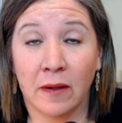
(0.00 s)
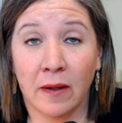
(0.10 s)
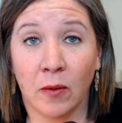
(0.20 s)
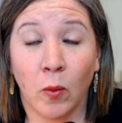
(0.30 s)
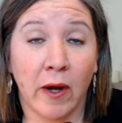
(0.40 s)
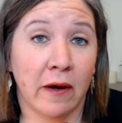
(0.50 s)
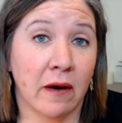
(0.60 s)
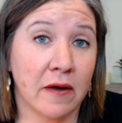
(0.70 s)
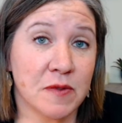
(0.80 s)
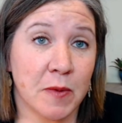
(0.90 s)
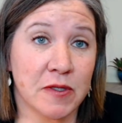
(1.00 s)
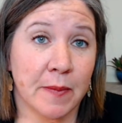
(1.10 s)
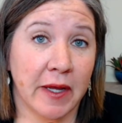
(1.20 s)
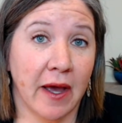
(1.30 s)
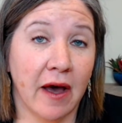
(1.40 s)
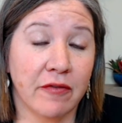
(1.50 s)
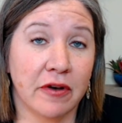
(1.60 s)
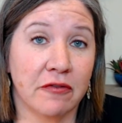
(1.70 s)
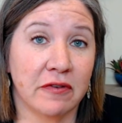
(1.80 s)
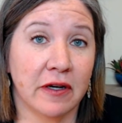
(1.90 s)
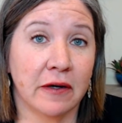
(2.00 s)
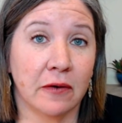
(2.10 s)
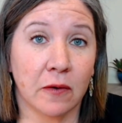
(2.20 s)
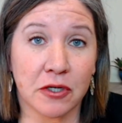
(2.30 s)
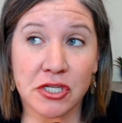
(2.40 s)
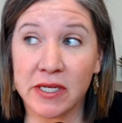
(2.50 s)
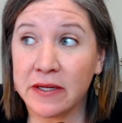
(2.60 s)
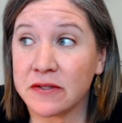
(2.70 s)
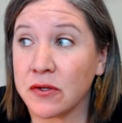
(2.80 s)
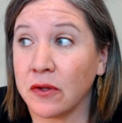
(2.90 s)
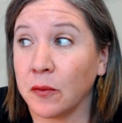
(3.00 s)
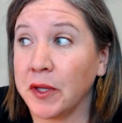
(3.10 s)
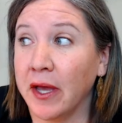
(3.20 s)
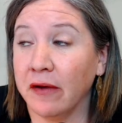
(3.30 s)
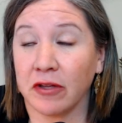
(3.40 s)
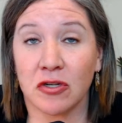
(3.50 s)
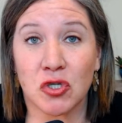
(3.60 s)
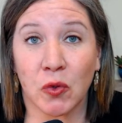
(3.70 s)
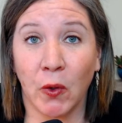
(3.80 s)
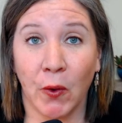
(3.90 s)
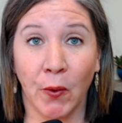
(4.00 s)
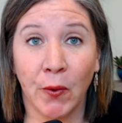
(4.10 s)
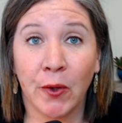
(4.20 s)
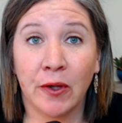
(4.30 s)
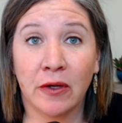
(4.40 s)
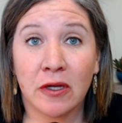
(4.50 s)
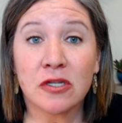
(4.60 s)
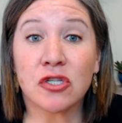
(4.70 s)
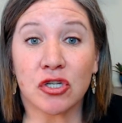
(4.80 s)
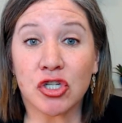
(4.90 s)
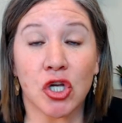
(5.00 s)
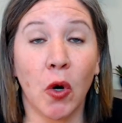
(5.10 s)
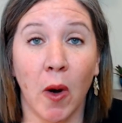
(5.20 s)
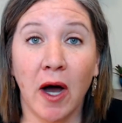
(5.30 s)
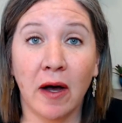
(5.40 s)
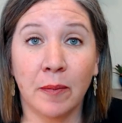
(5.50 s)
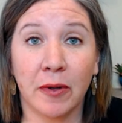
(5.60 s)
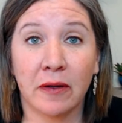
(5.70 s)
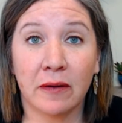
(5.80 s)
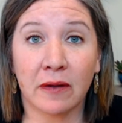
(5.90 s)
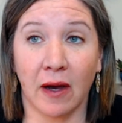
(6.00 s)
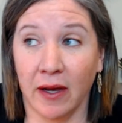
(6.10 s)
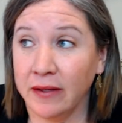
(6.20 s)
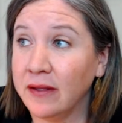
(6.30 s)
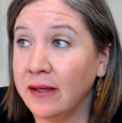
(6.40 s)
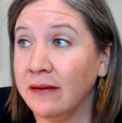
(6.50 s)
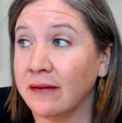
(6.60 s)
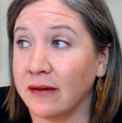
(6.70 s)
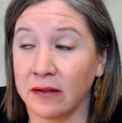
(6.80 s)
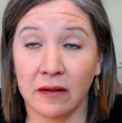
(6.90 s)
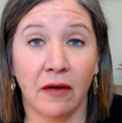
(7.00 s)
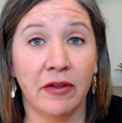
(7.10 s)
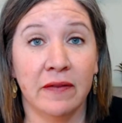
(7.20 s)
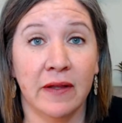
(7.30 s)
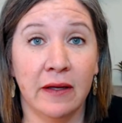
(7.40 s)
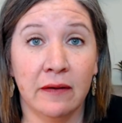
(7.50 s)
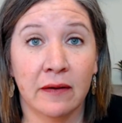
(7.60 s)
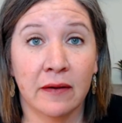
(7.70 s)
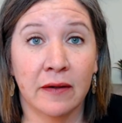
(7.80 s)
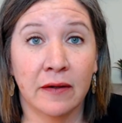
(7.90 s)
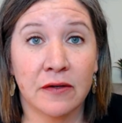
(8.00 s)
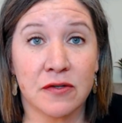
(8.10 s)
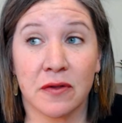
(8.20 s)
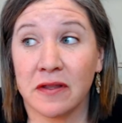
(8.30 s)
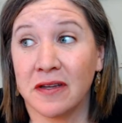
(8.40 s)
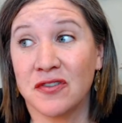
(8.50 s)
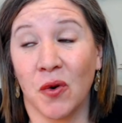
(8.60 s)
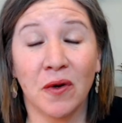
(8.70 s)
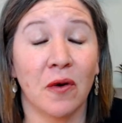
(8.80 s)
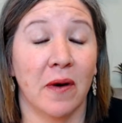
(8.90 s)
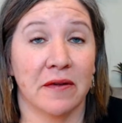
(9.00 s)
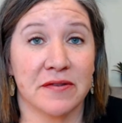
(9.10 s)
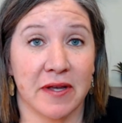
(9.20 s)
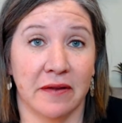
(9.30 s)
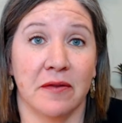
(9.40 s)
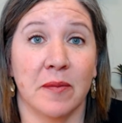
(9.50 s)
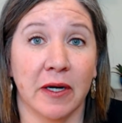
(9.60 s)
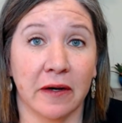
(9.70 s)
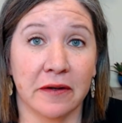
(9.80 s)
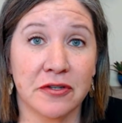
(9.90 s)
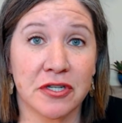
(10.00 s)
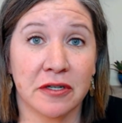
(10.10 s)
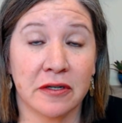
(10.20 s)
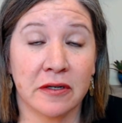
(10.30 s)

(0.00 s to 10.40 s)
and why our husbands might have an affair or cheat, so that we have control to show up kindly and lovingly so that they don't go outside the marriage.